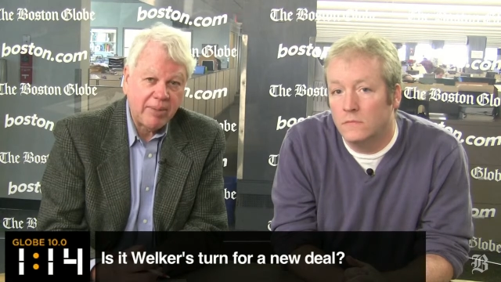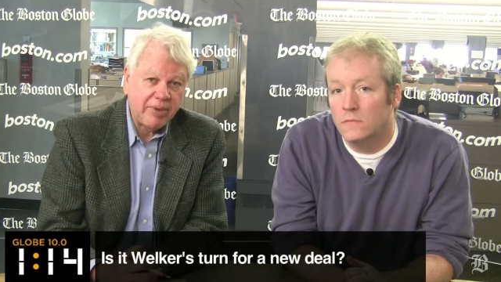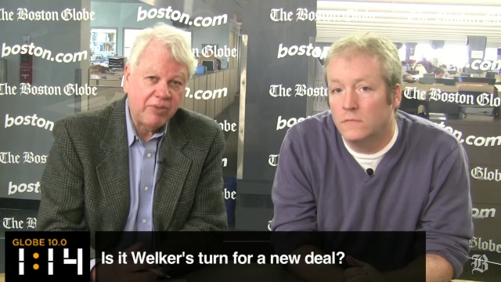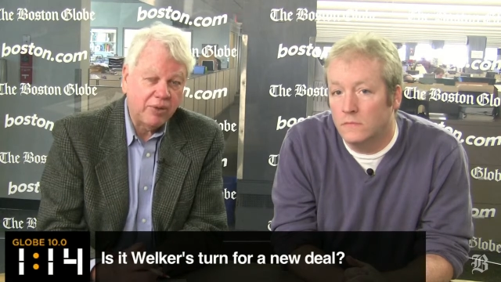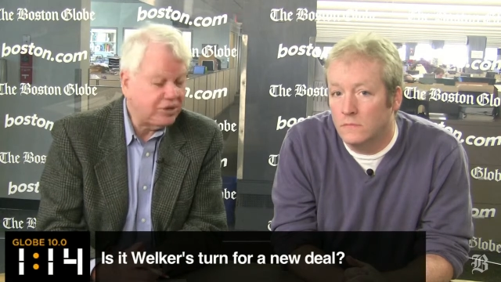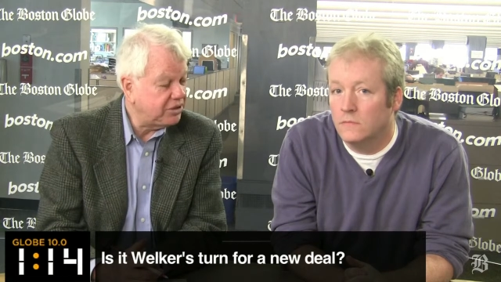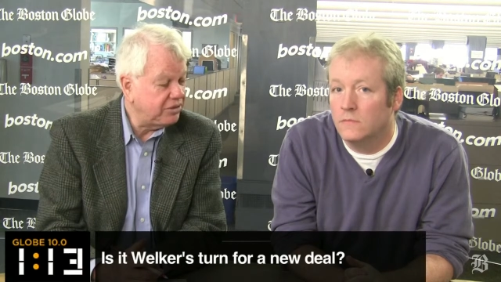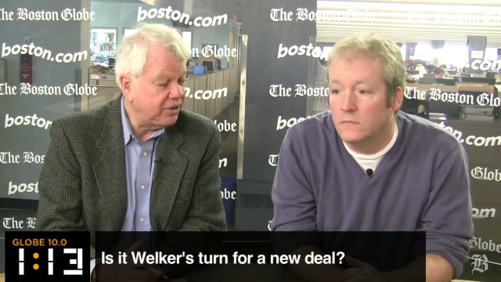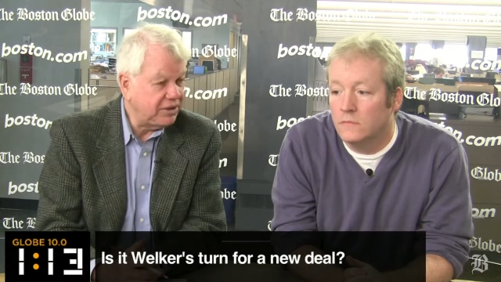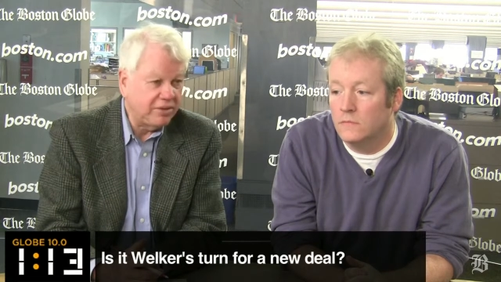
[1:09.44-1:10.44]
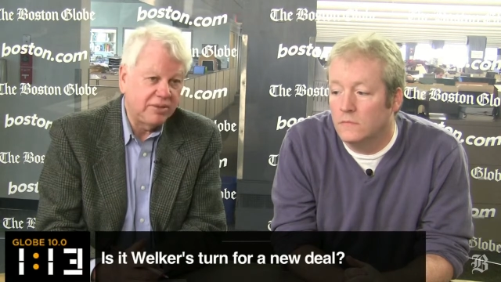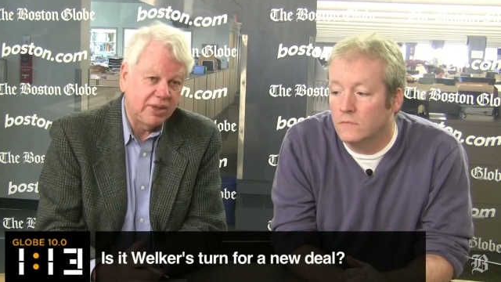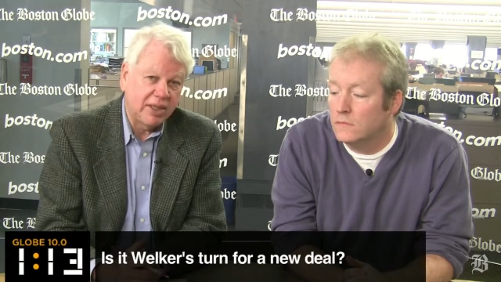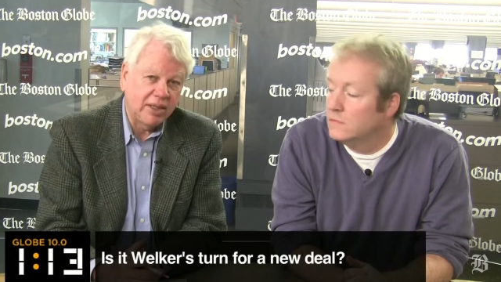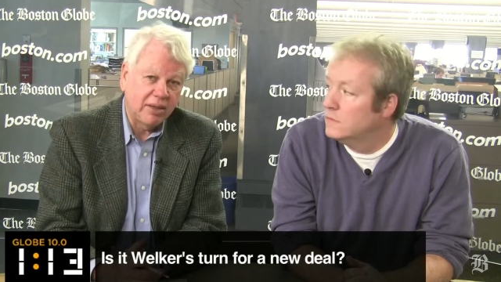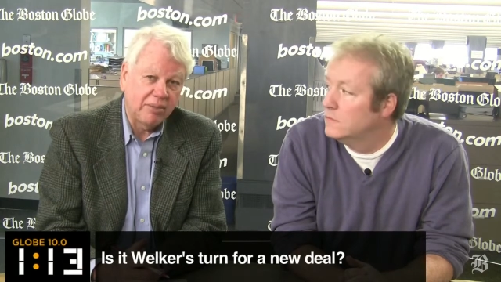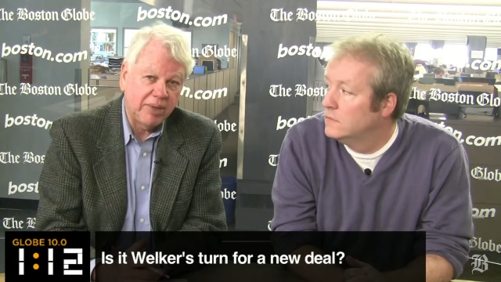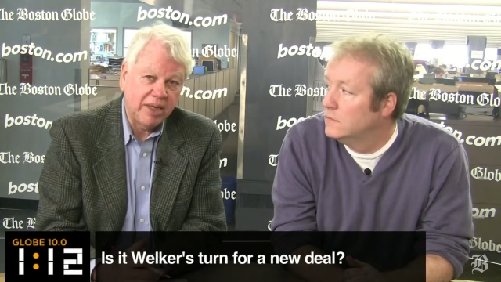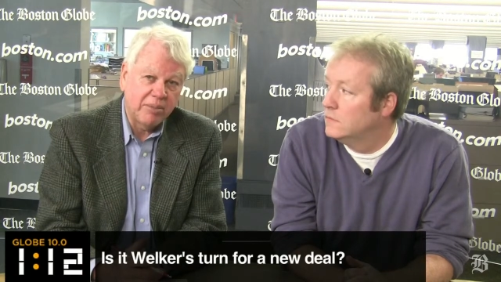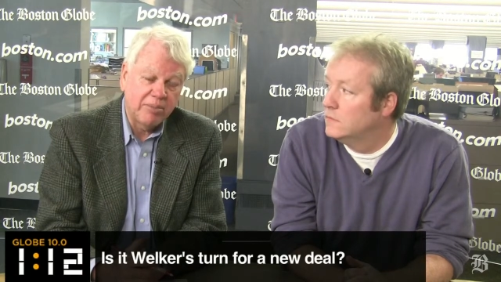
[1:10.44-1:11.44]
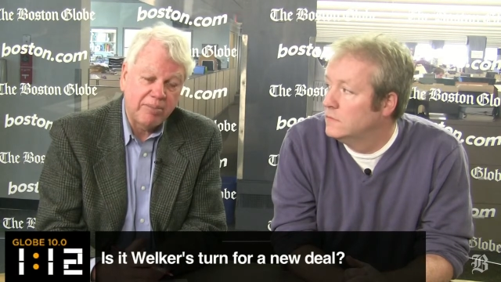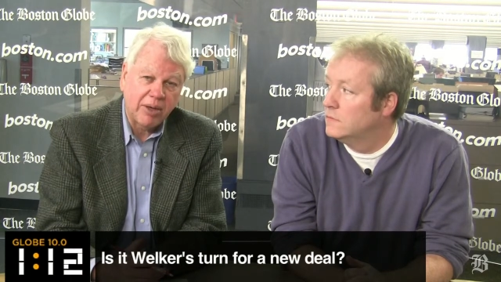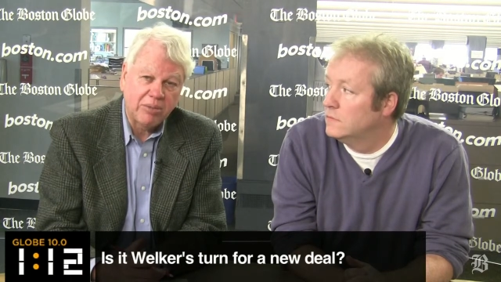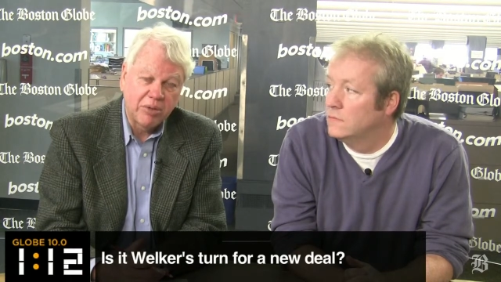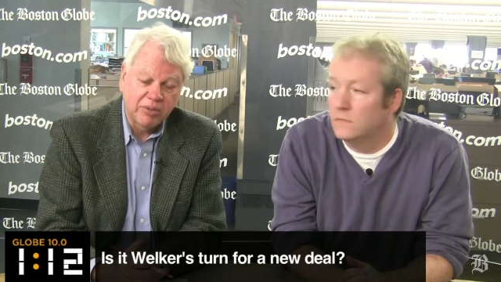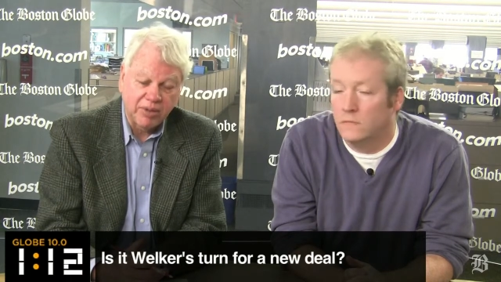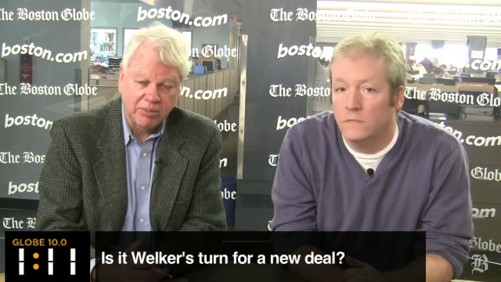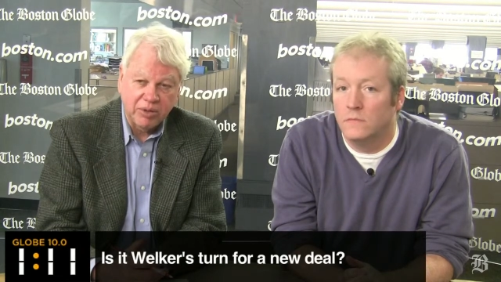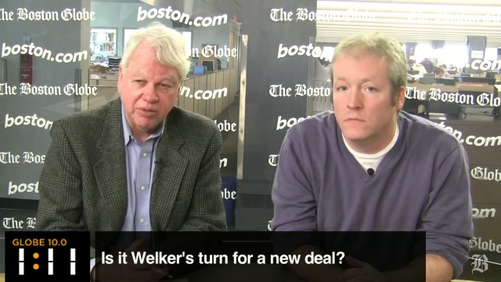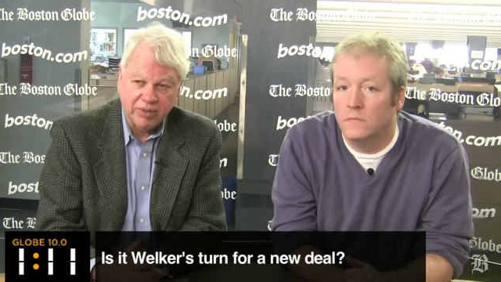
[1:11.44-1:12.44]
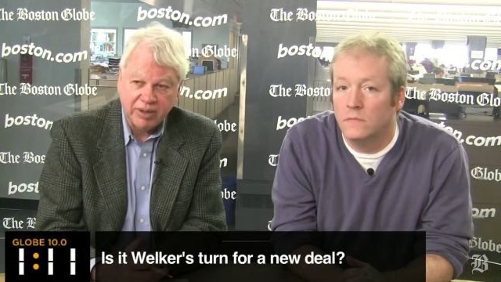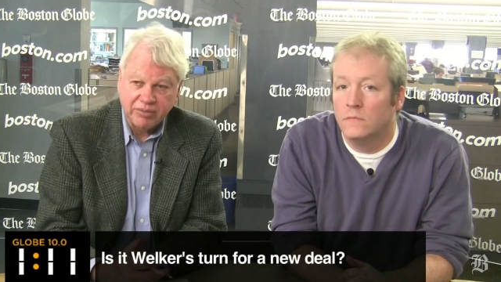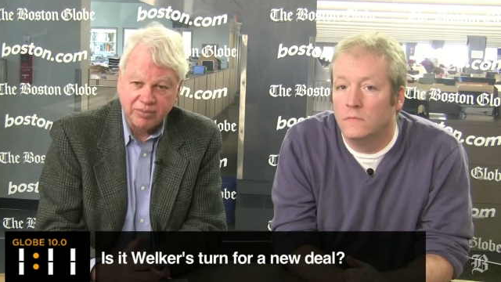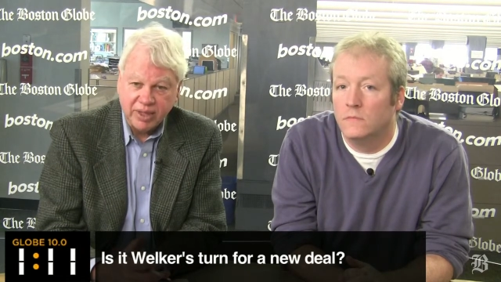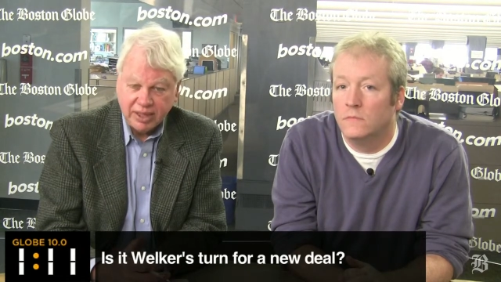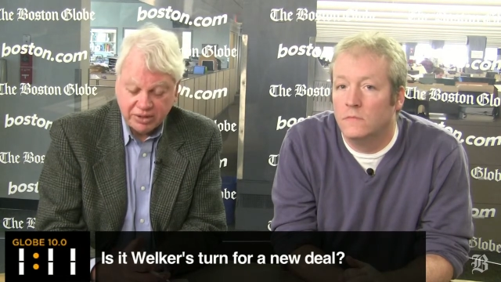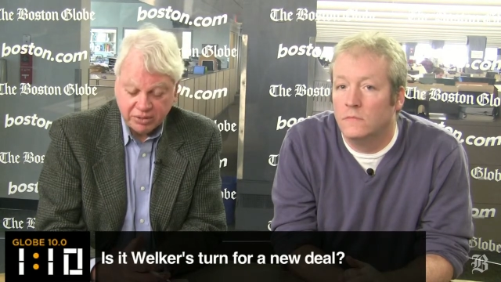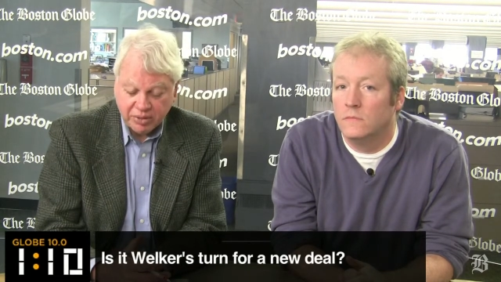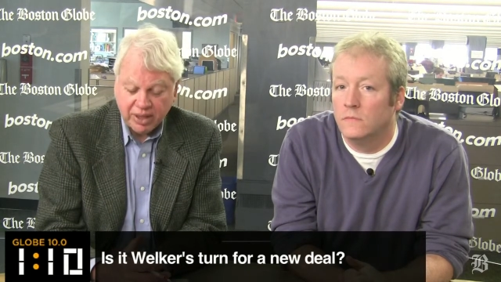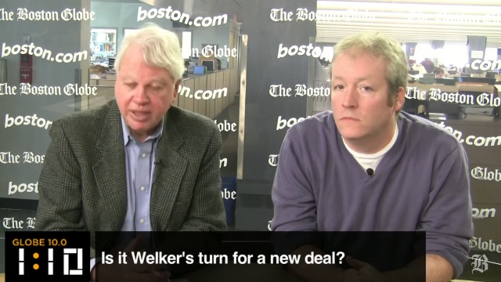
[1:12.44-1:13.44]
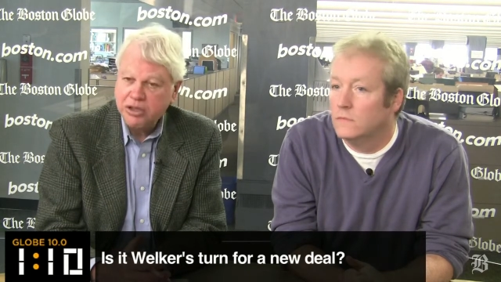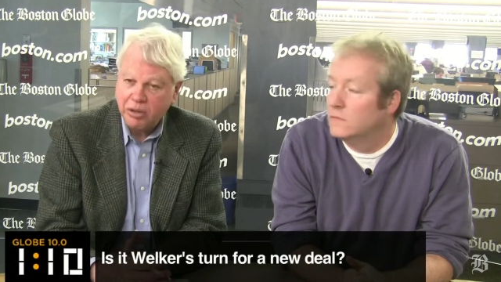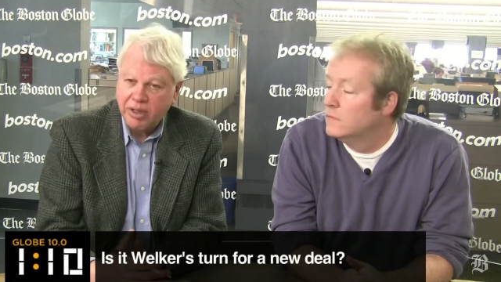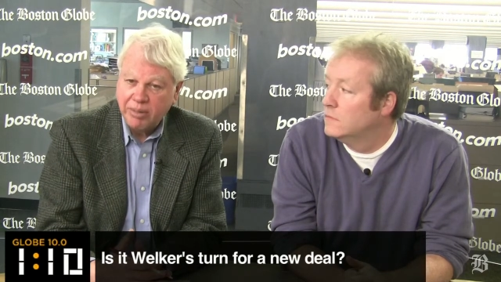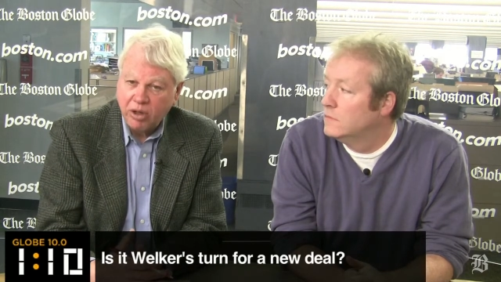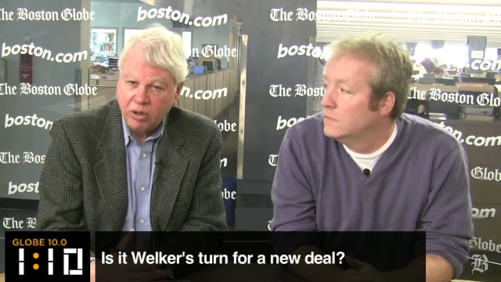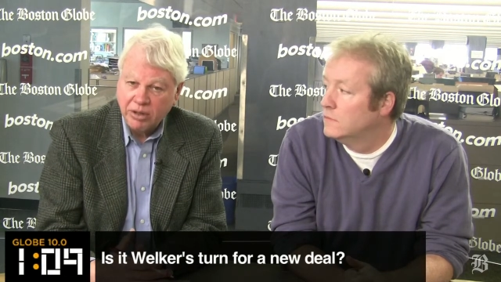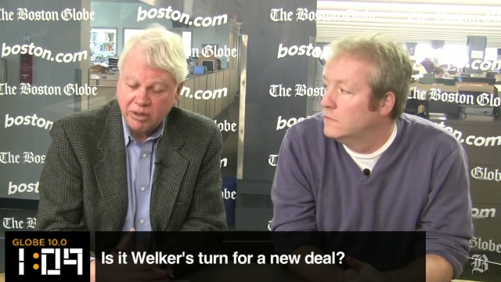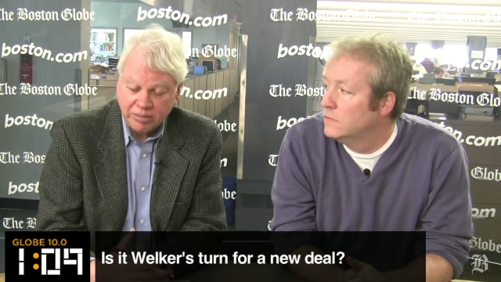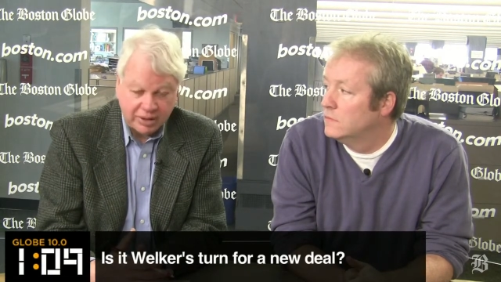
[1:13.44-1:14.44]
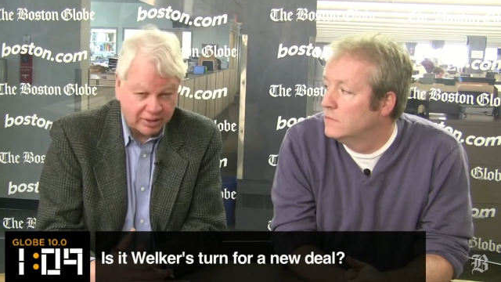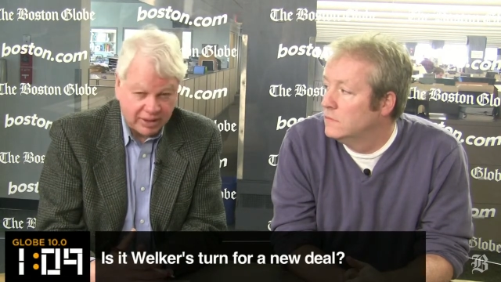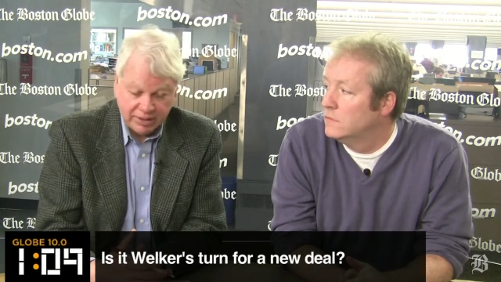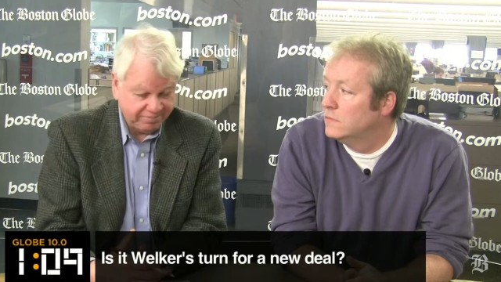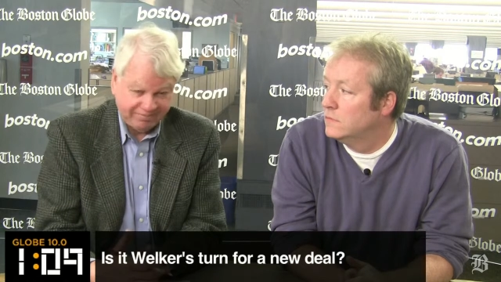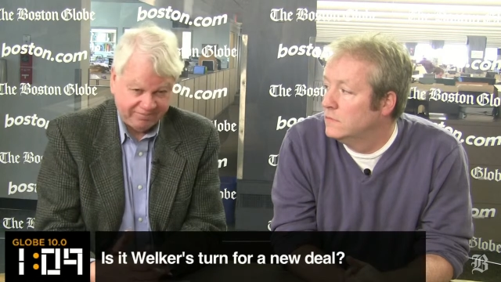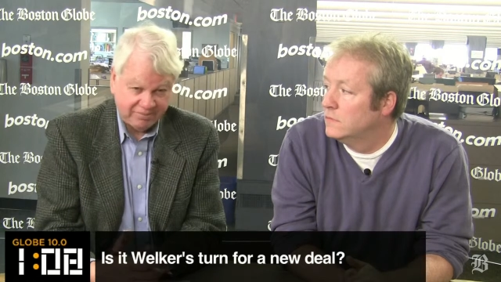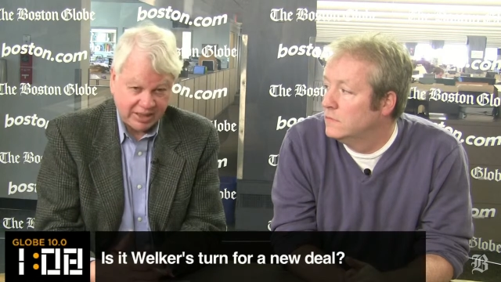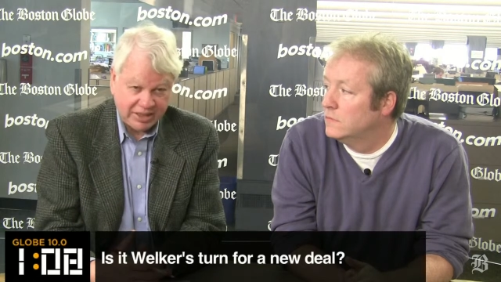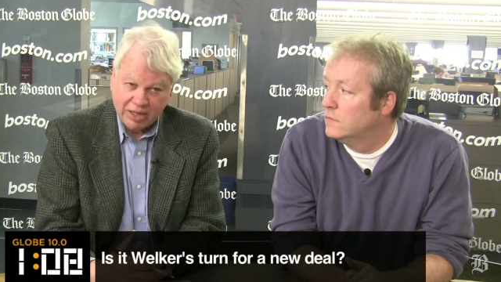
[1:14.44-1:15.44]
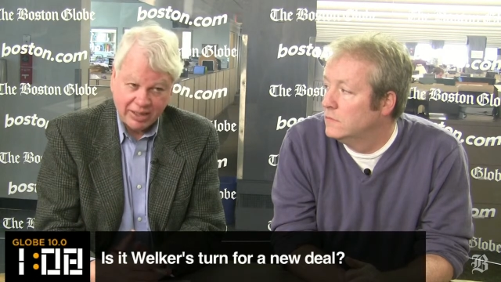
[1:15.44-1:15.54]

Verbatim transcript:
Speaker 1: might be forced to uh, do uh, uh, make a better move, a move to ensure him a long-term deal. But he's